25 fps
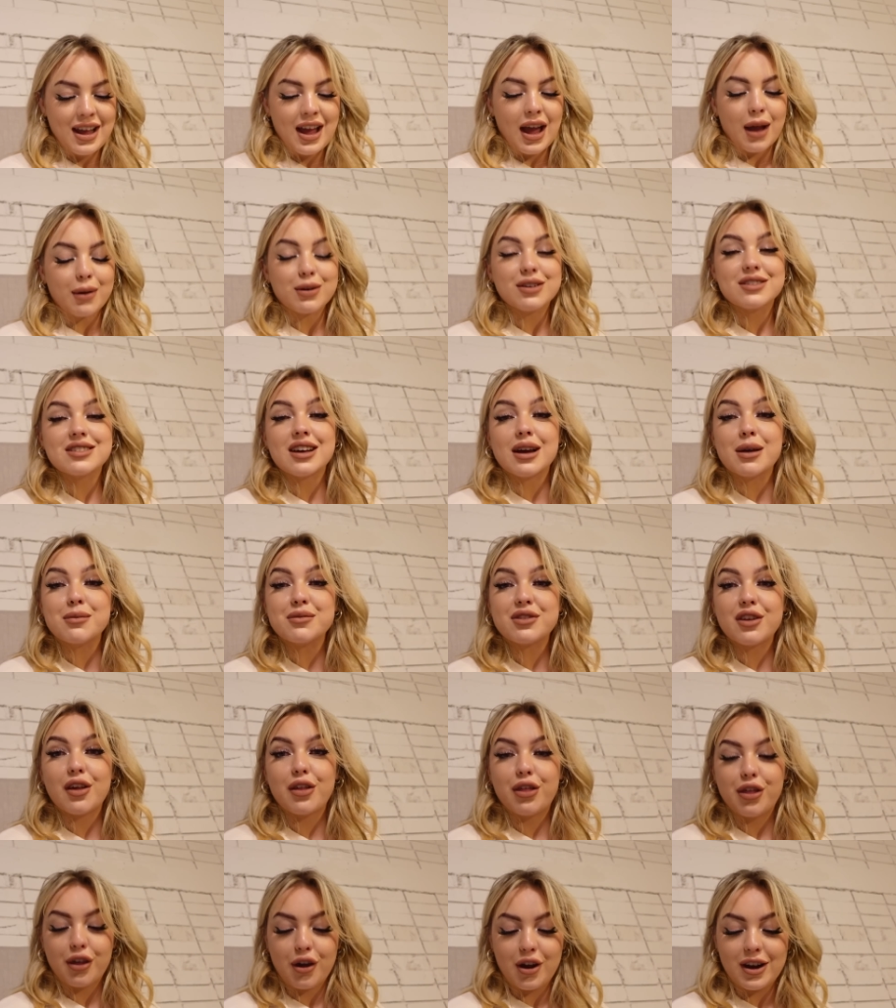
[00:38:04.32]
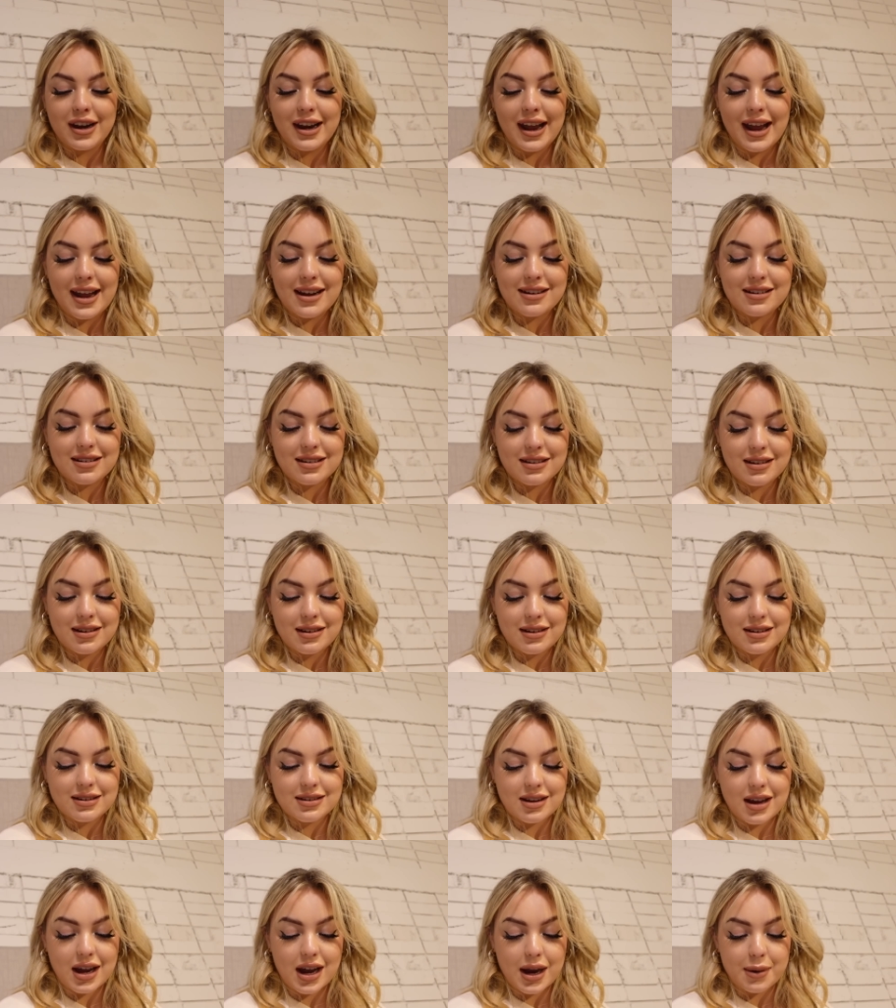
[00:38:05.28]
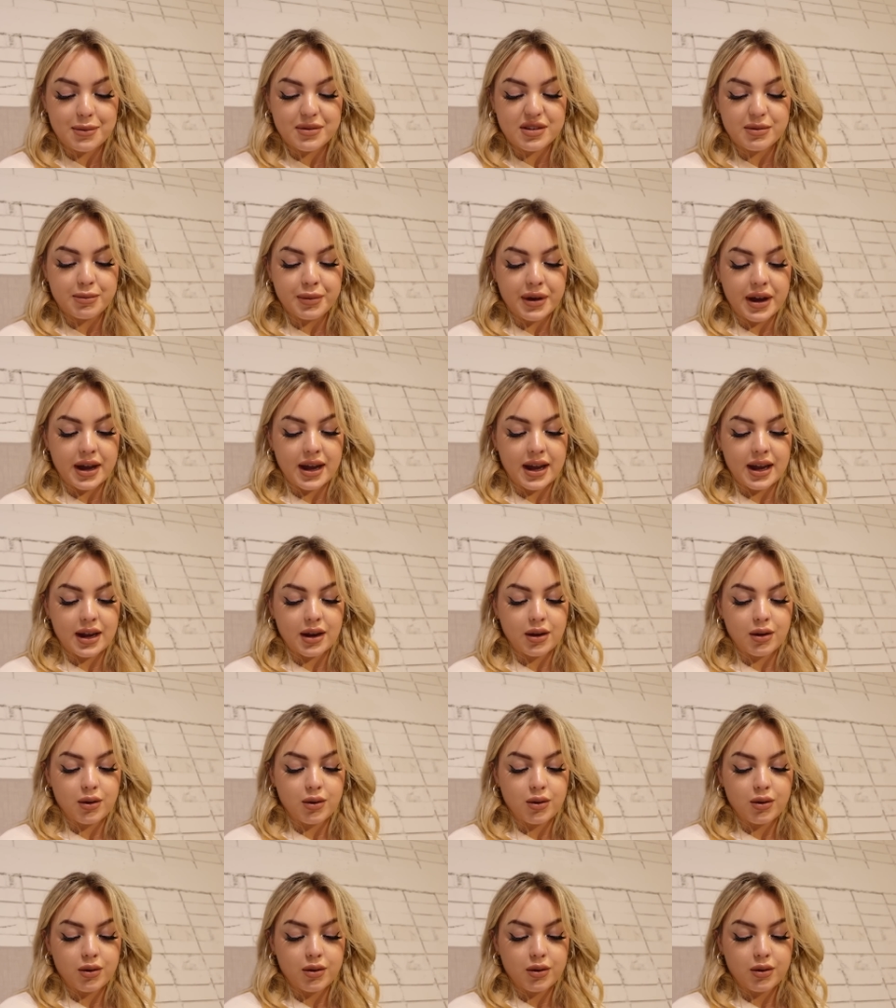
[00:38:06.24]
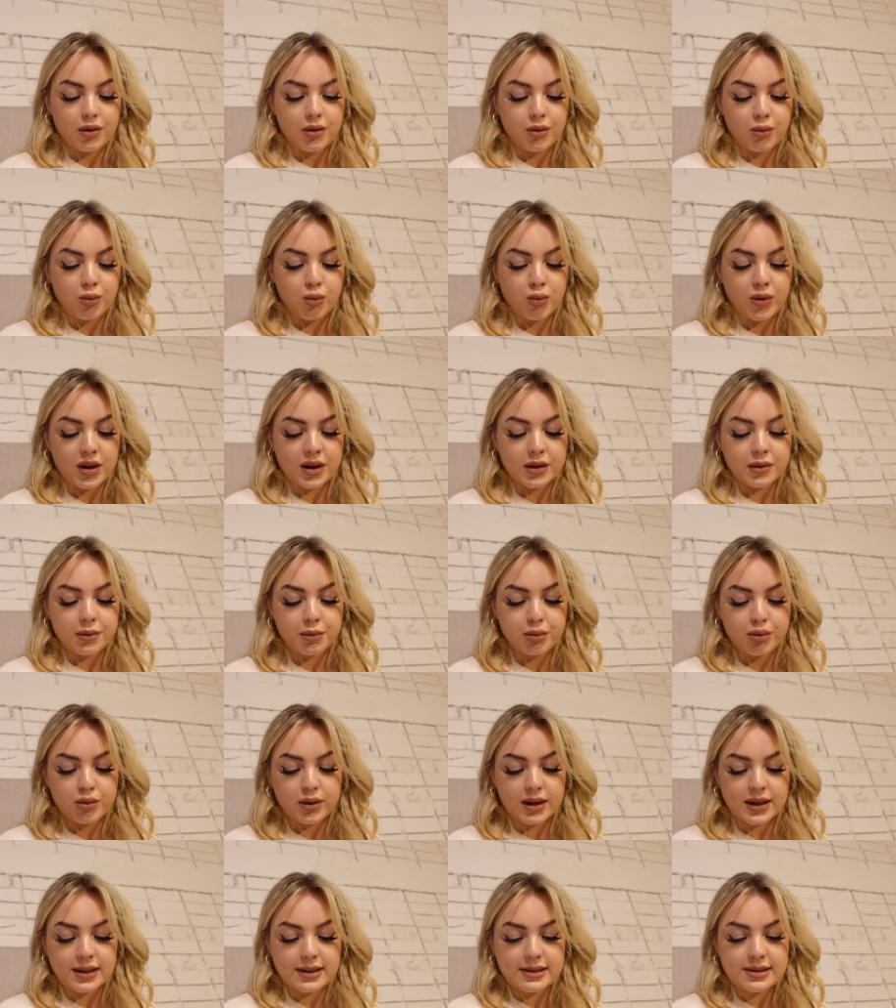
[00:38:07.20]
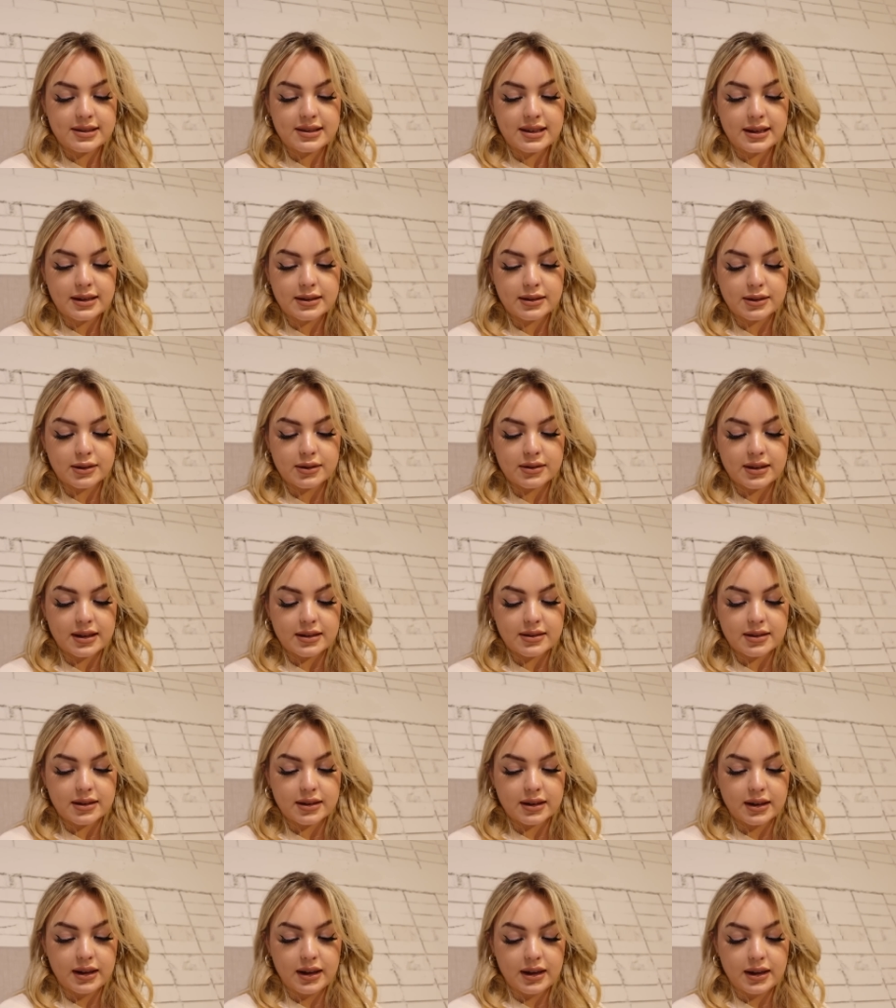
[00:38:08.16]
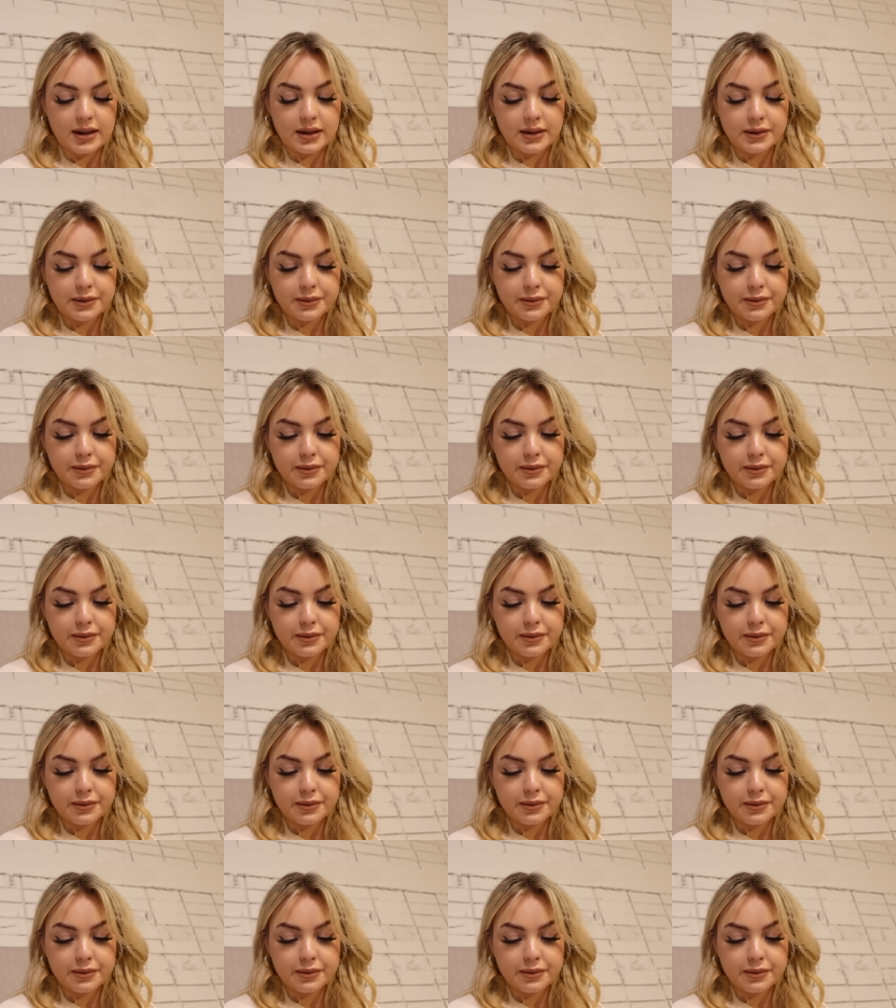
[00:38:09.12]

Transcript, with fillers: I'm going to times 38 times by 1.6 because that's our cut.